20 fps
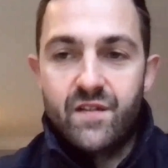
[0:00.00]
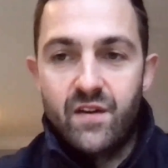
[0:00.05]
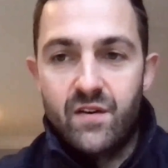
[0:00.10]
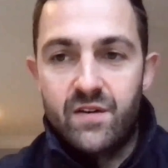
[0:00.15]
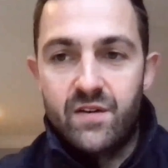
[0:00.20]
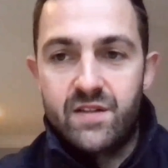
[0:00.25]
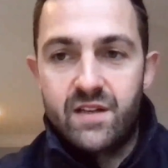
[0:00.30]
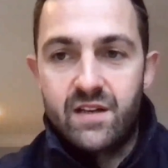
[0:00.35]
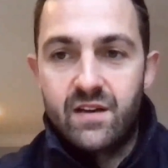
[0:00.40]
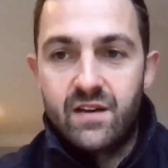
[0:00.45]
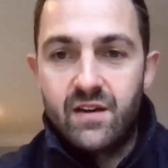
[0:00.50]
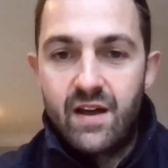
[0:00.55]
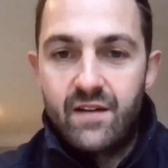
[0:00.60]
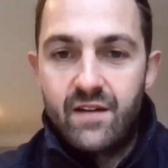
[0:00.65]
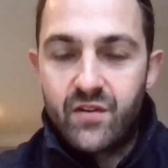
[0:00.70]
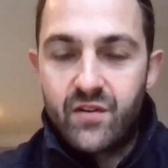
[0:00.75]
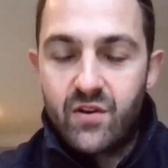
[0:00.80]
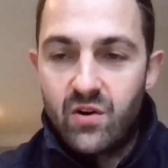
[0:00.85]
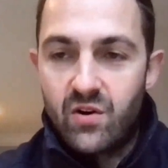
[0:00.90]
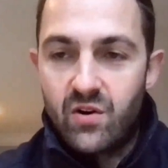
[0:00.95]
foods and
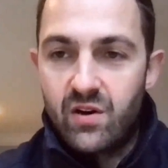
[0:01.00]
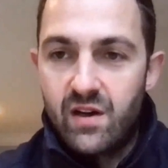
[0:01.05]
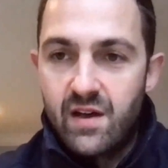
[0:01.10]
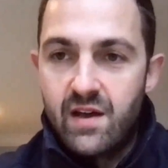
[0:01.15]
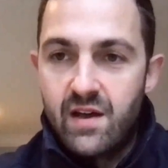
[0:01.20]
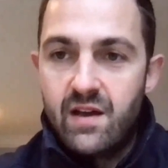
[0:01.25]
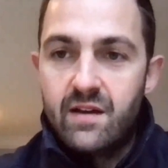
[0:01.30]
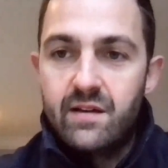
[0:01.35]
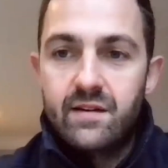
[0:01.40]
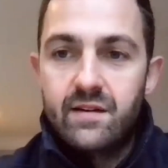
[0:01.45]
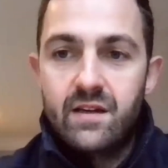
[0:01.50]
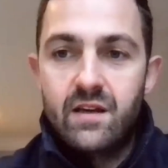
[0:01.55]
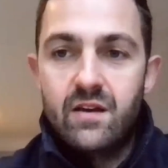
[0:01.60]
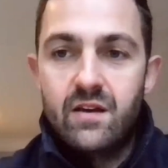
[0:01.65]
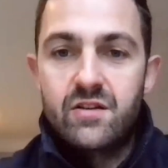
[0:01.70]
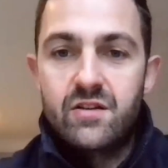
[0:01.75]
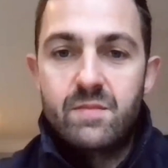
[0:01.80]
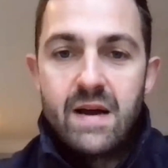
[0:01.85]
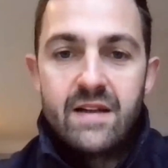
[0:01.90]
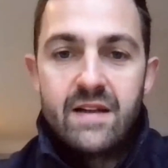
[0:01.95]
have got
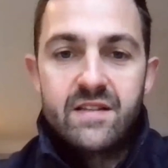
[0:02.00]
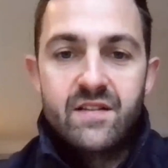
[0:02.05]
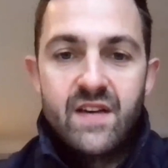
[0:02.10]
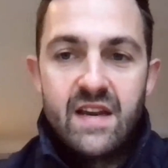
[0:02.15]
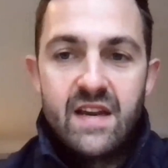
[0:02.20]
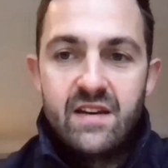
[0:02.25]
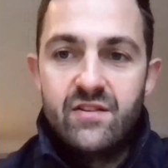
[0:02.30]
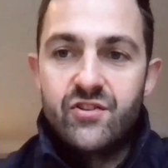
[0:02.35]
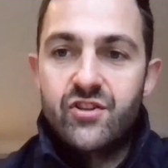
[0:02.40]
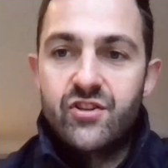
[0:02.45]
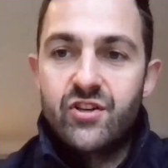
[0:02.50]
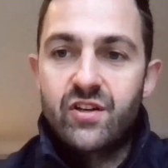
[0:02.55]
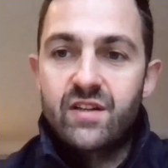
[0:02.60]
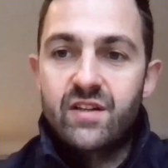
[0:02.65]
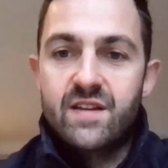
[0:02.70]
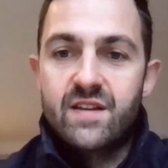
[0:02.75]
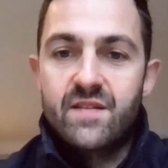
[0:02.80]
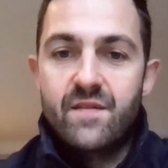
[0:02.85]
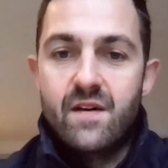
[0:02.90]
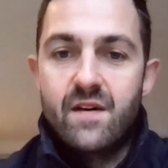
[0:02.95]
huge amounts of hidden
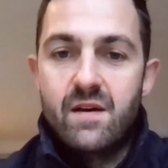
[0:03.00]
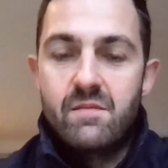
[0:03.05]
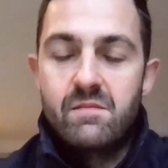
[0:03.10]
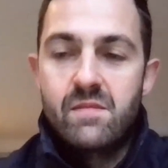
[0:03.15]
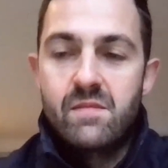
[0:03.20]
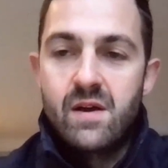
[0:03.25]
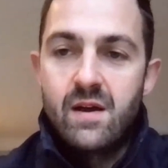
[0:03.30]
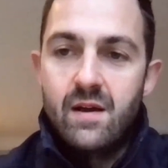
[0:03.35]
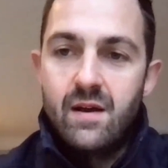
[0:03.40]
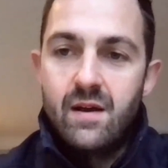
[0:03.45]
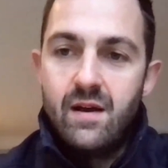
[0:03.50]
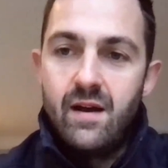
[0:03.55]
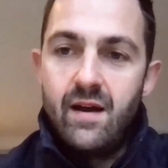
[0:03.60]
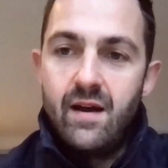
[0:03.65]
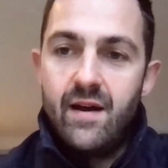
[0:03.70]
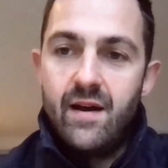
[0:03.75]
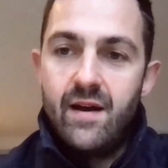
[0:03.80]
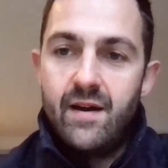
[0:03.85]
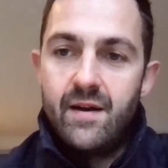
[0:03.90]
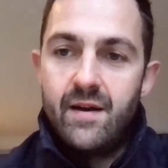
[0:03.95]
sugars in them,
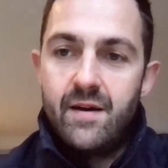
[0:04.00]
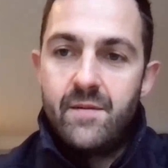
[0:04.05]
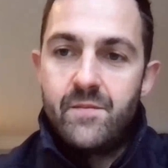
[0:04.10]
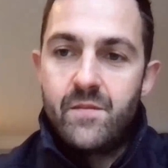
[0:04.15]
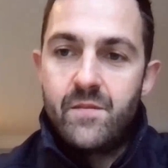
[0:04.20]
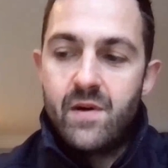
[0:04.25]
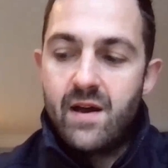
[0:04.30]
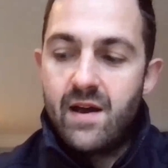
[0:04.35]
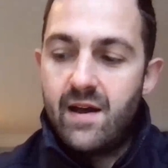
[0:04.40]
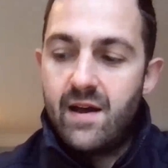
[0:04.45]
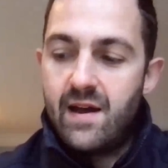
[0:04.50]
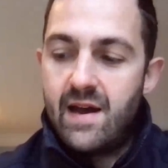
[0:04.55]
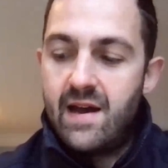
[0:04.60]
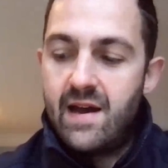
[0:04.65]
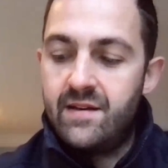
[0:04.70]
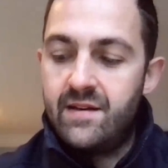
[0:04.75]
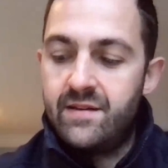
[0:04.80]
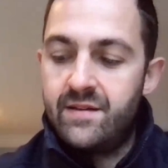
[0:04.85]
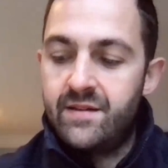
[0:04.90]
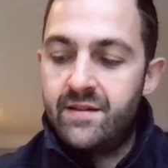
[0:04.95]

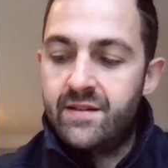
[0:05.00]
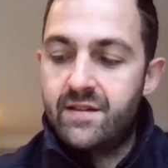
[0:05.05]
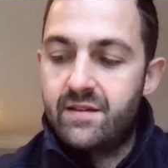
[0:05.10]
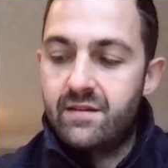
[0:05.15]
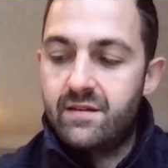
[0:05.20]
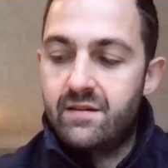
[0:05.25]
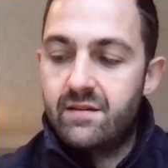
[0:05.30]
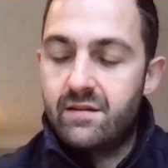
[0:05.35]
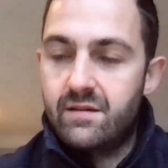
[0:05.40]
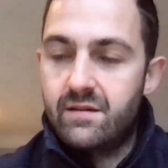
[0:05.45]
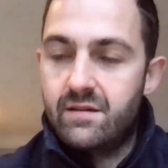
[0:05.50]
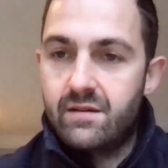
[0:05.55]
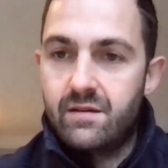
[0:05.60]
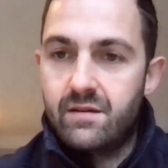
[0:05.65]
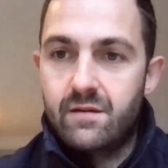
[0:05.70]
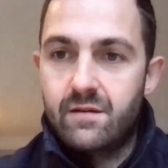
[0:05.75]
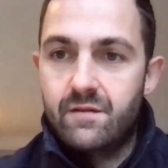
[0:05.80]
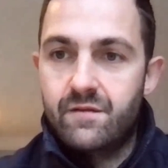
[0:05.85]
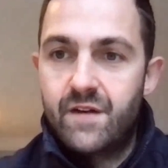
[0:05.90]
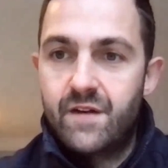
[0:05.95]
and
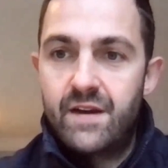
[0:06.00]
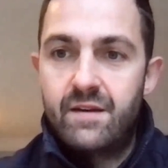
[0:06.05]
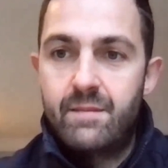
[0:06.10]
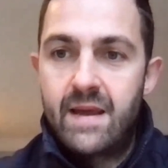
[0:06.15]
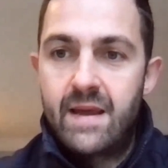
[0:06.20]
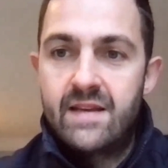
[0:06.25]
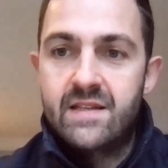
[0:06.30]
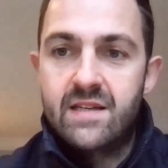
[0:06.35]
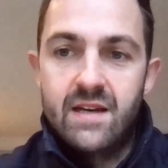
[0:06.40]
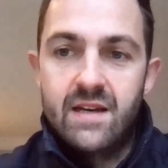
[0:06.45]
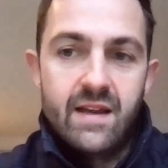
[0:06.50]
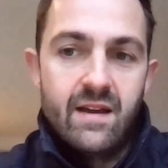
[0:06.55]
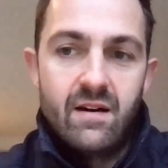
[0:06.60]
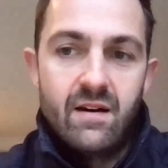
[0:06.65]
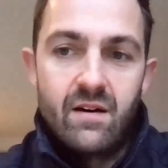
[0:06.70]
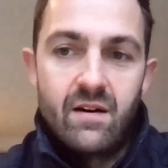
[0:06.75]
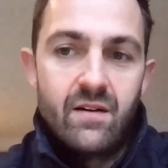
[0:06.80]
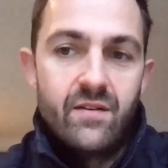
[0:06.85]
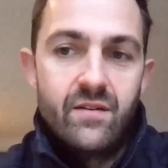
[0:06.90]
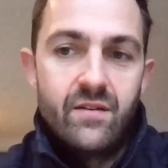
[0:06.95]
fundamentally
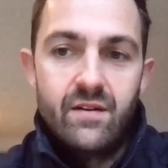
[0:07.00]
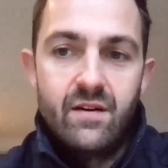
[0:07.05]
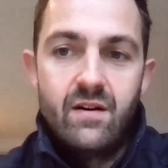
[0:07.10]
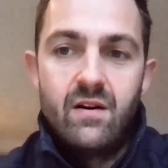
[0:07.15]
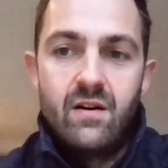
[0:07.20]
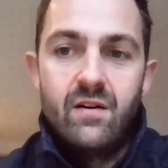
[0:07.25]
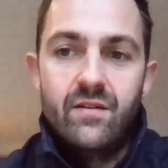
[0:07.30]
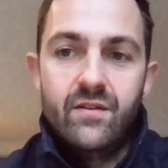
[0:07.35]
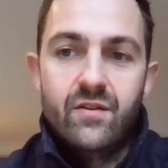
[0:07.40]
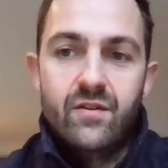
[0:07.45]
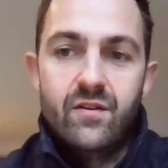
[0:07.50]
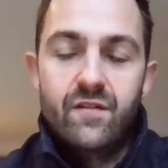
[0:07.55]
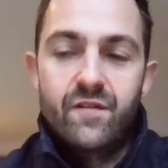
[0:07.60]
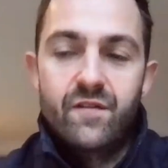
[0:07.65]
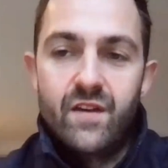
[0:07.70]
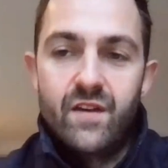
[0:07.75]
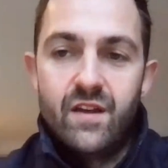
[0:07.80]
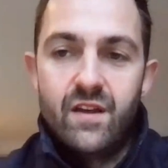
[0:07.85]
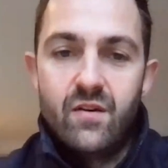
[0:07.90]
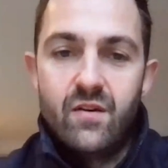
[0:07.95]
aren't good
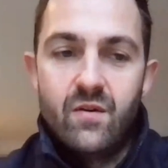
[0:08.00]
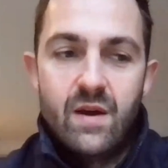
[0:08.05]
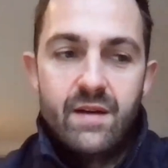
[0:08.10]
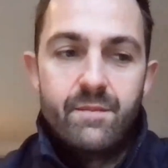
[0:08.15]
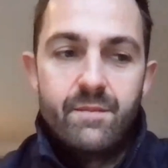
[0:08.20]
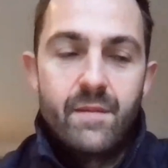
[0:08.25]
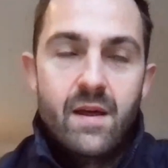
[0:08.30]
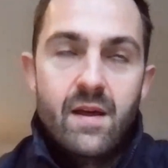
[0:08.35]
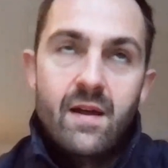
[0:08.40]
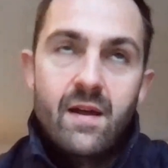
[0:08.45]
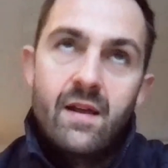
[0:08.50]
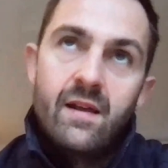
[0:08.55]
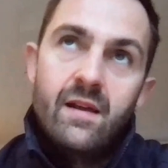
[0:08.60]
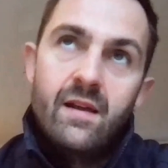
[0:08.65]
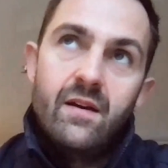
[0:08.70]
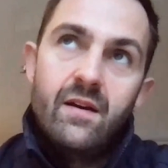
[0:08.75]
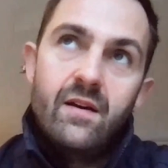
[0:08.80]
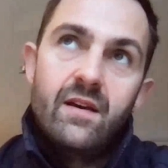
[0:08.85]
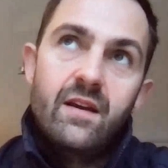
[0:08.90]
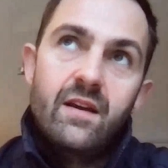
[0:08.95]
for you. And
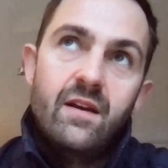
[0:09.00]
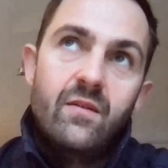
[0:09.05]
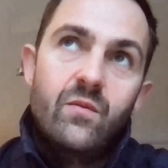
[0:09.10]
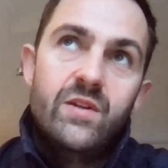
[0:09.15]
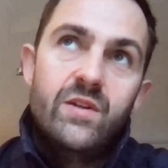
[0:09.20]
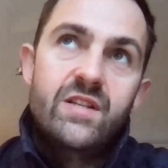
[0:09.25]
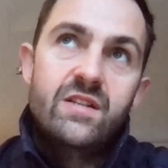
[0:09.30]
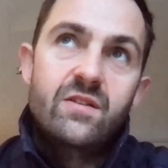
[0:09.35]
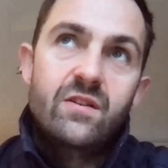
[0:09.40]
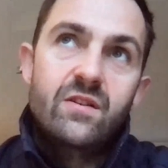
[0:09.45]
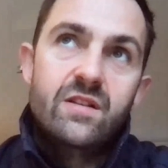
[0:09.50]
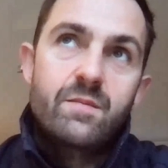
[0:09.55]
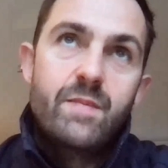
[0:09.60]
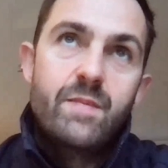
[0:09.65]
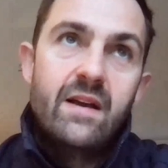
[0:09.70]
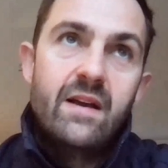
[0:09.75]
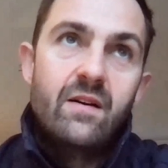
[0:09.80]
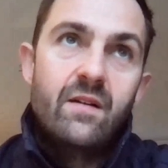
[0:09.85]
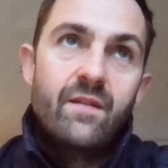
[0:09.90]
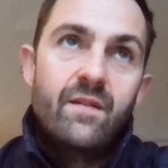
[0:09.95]
which is not to
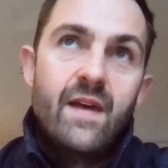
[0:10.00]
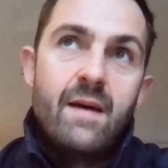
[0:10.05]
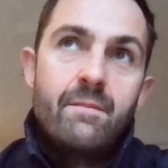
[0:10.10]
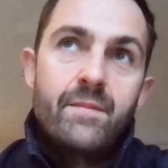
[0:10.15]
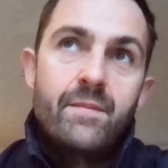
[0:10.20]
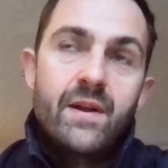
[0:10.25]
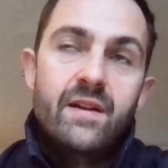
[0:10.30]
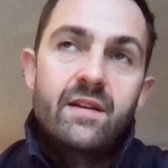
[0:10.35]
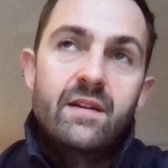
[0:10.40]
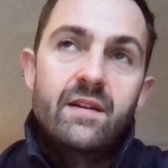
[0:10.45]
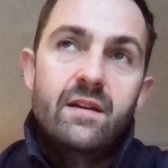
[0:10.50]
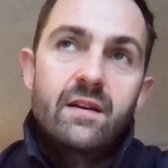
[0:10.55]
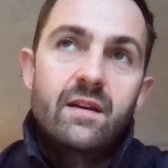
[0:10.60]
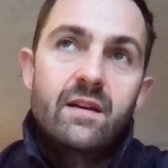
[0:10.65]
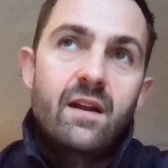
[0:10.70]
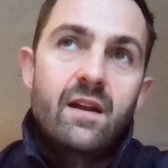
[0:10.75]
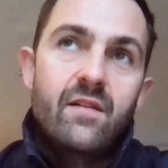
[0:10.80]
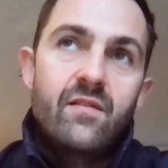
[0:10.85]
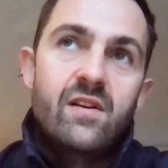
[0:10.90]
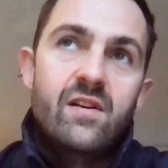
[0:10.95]
pick on them, but
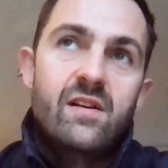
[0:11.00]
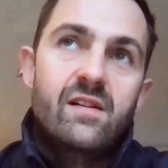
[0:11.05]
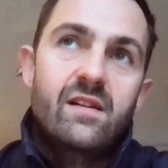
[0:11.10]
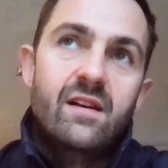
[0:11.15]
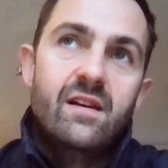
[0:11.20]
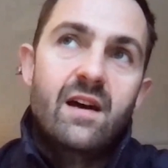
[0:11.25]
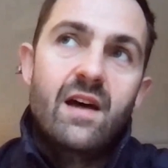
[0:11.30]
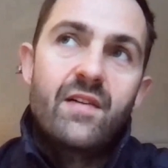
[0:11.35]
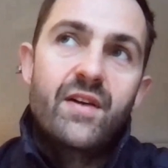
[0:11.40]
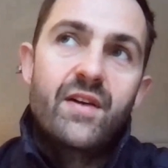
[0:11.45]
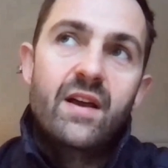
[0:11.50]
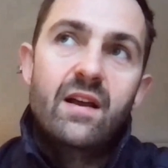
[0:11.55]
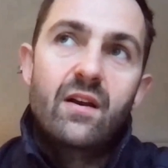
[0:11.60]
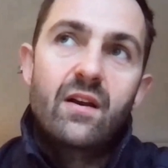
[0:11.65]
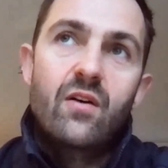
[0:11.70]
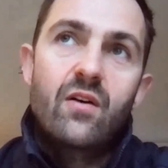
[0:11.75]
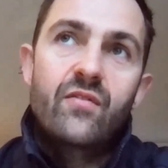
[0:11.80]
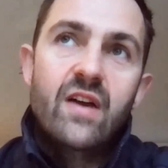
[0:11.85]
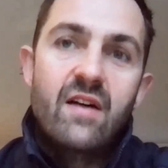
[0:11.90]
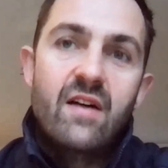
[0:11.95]
I think a
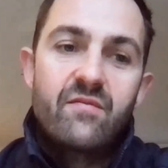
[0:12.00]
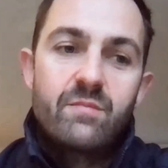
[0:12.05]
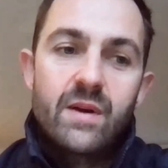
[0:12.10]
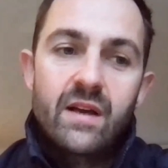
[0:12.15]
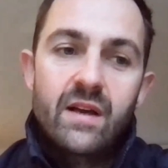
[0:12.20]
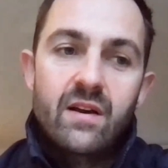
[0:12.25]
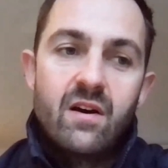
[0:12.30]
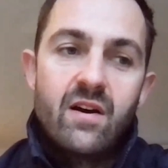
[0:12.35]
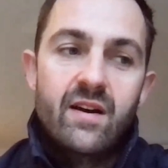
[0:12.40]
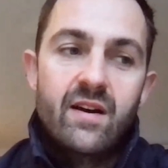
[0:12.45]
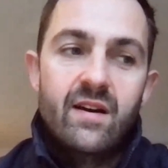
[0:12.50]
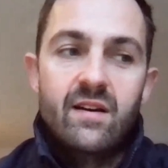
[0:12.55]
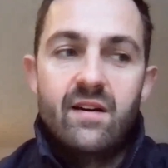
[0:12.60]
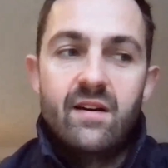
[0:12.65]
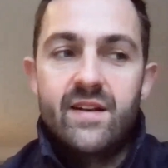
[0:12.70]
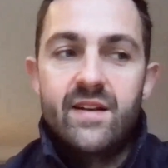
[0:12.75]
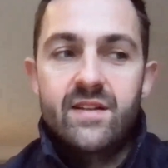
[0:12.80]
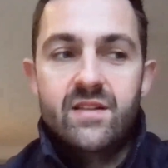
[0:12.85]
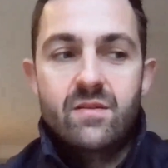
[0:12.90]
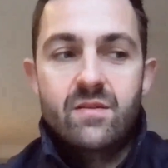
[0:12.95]
lot of government
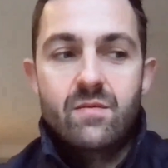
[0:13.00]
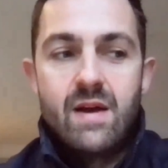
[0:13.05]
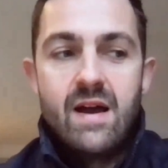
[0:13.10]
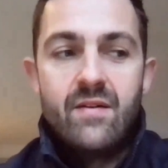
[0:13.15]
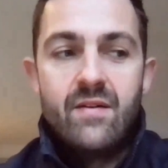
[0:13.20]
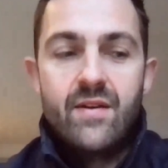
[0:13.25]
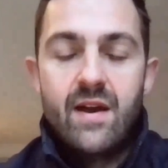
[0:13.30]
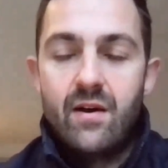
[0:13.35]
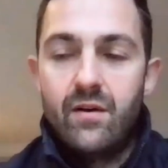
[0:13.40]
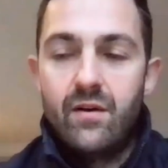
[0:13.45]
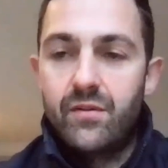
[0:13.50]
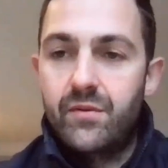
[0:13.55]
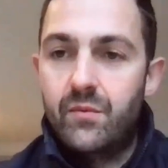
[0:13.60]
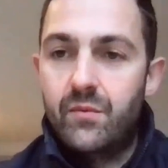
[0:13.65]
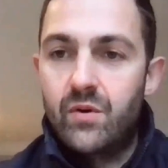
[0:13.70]
guidelines around health